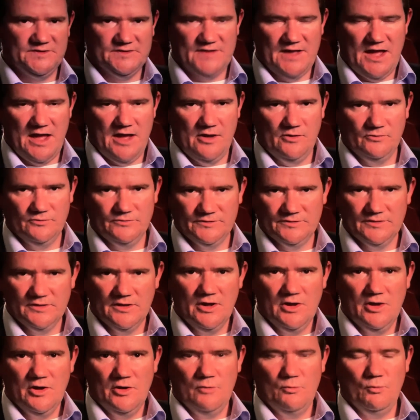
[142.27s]
these
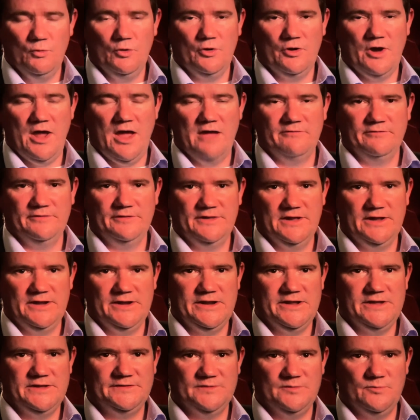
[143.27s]
sounds wherever
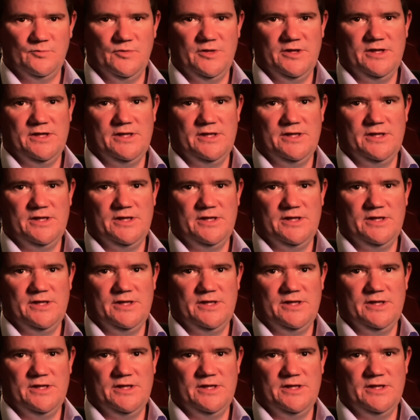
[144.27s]
they need to